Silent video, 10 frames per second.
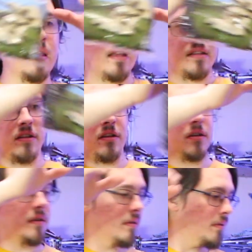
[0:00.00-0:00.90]
I think that's
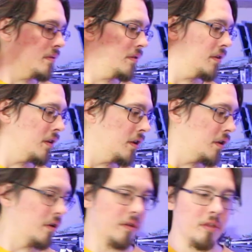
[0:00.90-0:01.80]

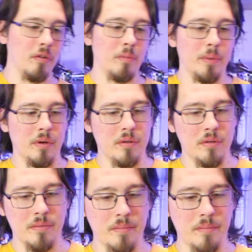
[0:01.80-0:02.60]
a good little build.